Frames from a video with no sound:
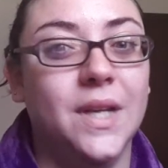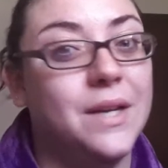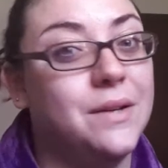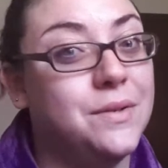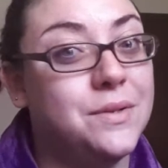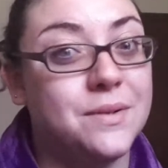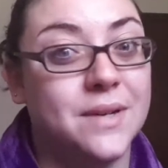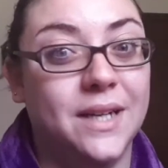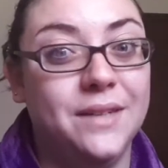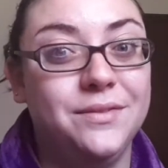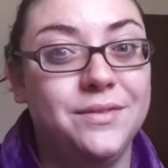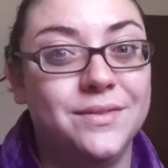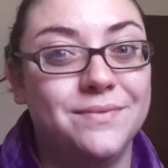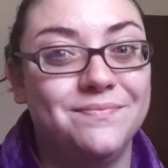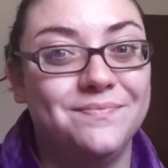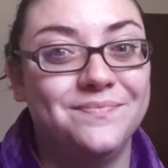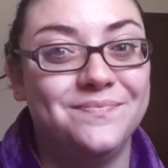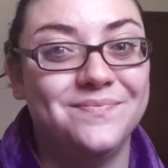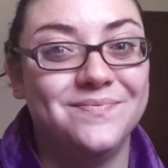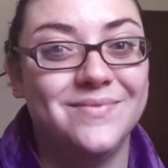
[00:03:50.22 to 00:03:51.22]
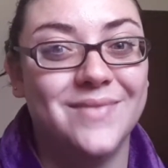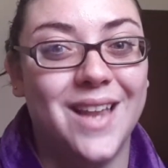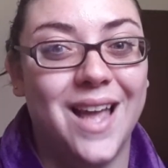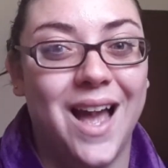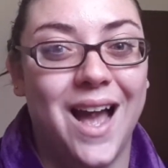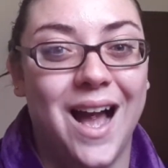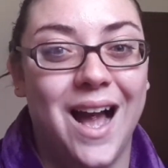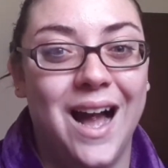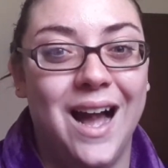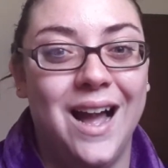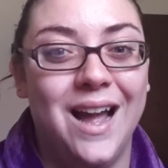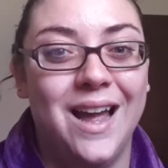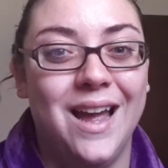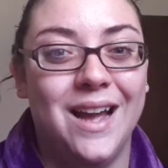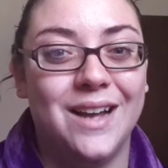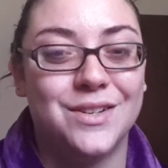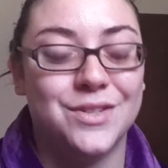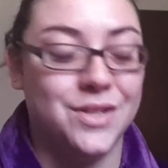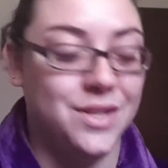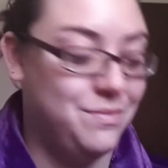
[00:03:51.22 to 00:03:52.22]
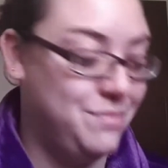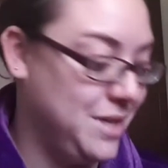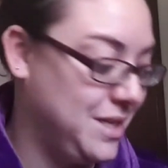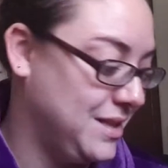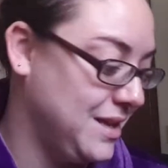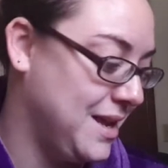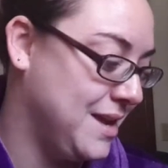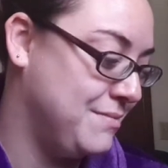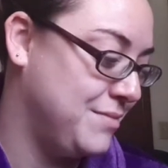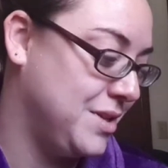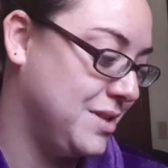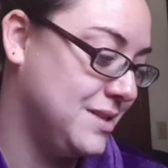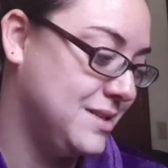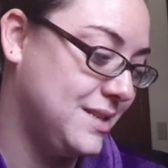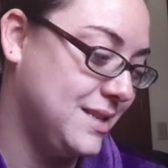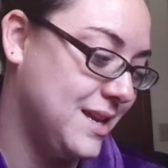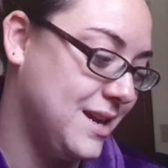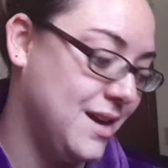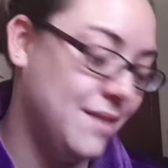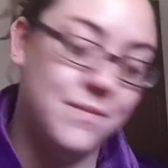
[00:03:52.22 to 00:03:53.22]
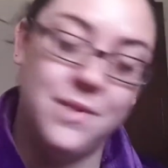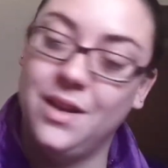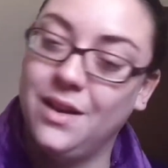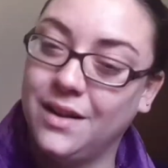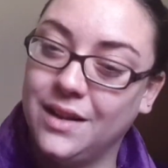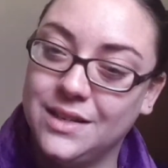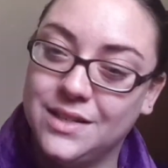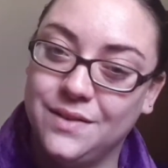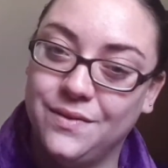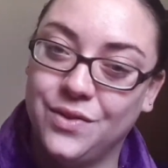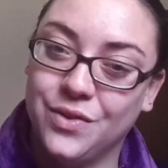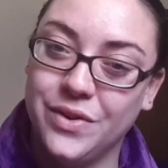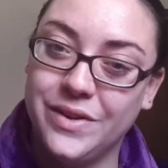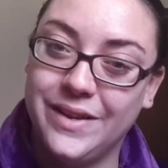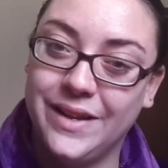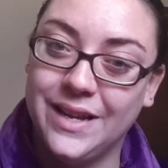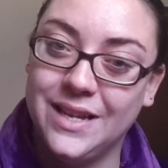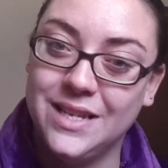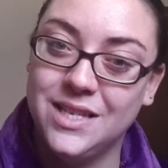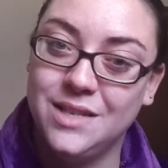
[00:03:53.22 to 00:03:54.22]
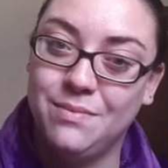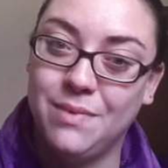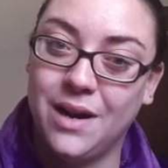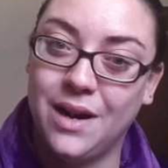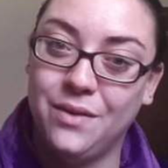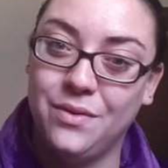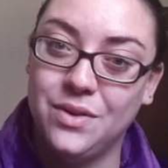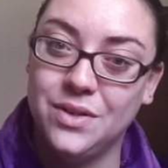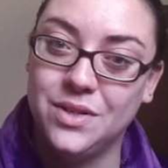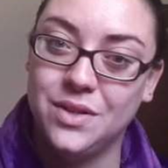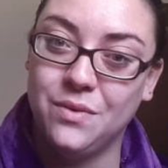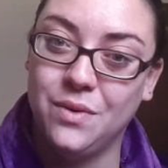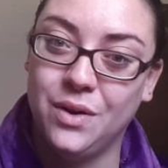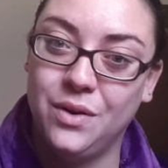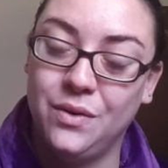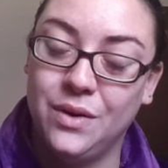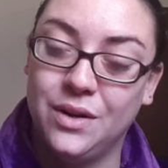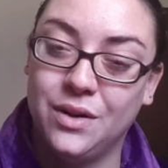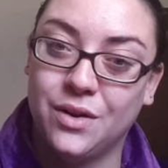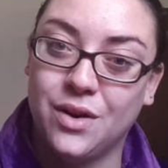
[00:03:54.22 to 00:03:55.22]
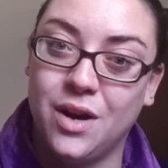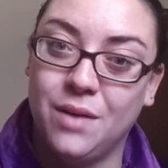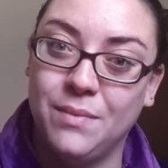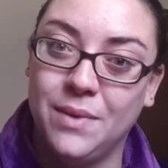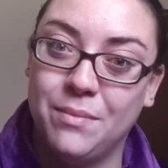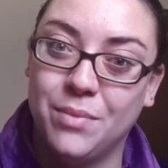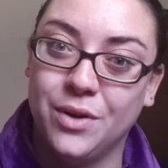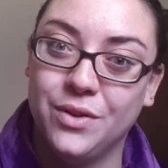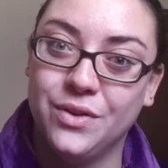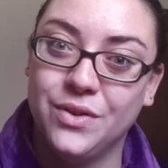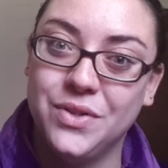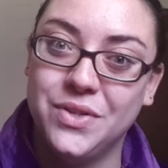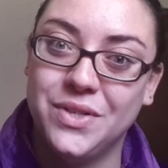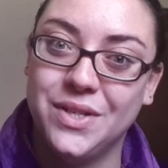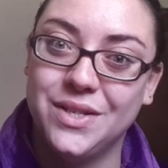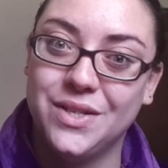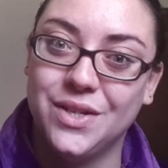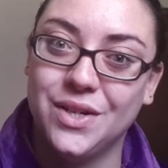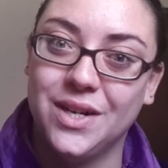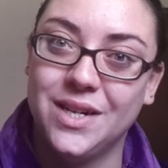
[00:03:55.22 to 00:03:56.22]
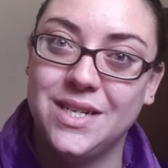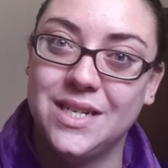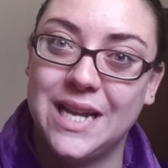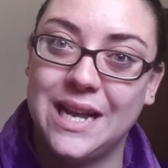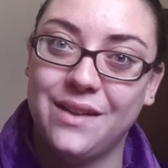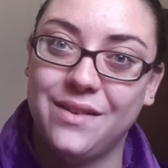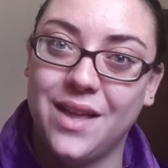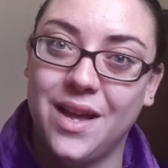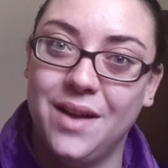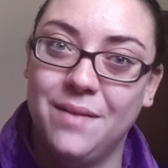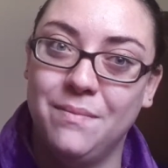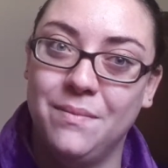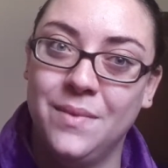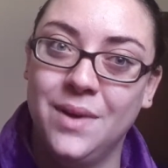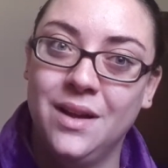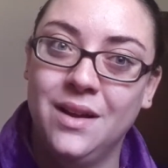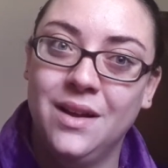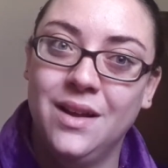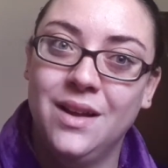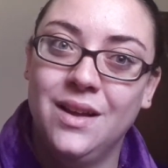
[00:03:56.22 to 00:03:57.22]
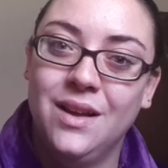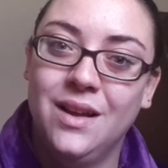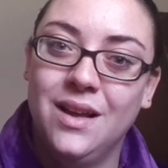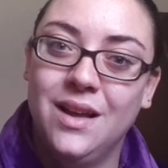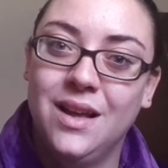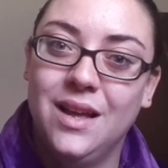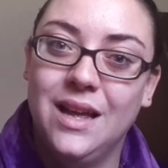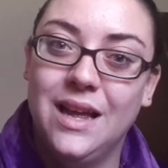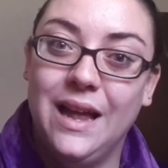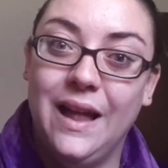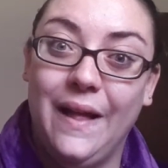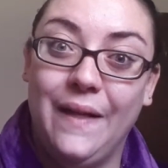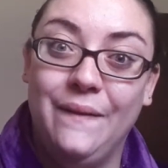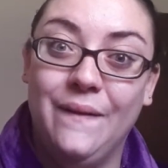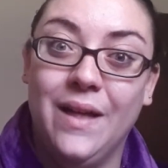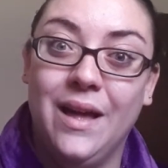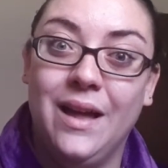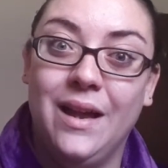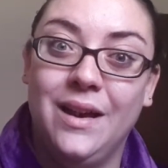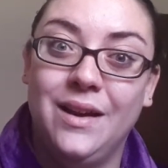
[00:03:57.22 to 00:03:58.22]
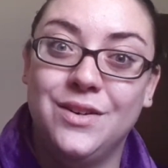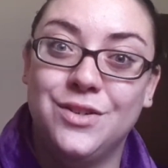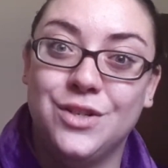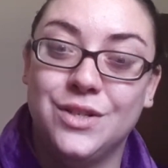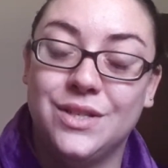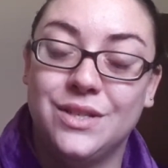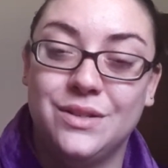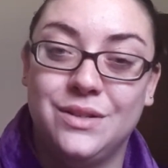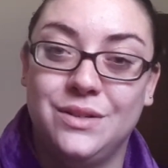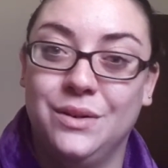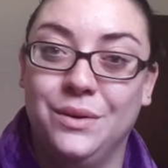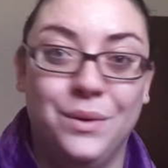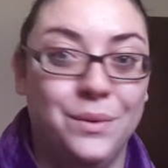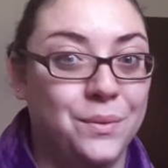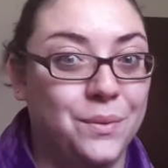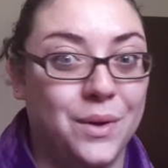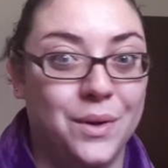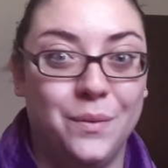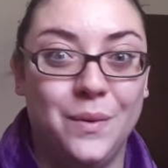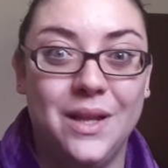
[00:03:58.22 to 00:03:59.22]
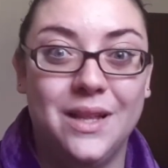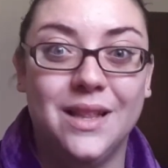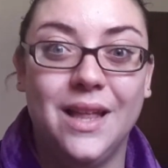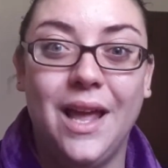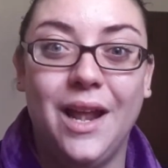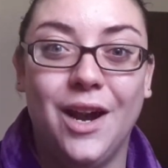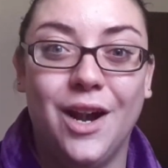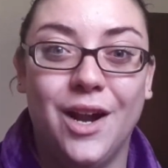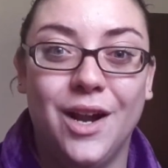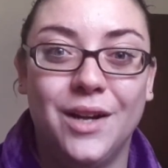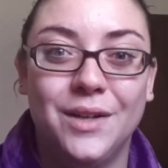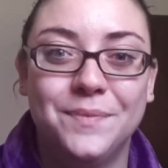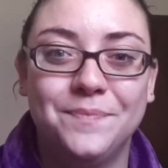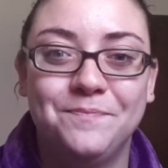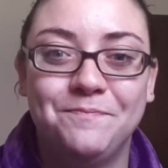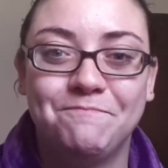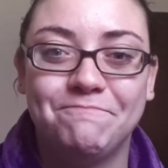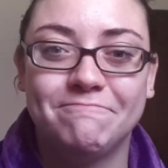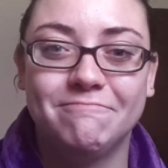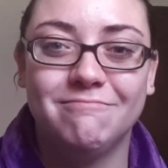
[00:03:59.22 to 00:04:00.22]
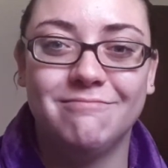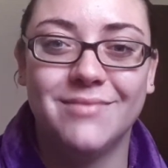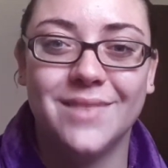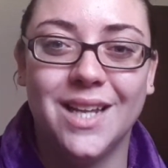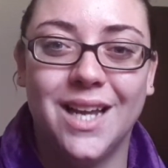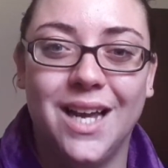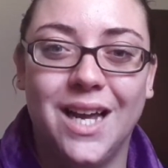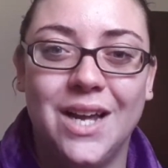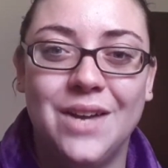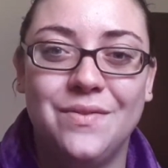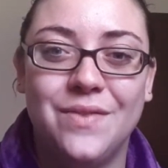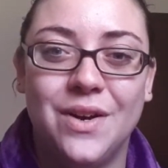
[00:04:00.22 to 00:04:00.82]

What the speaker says: it was rough. I actually beat the ambulance there. I'm the youngest of 3 kids, but I was the one who had to call my brother and sister and tell them. And then just 1 week later, I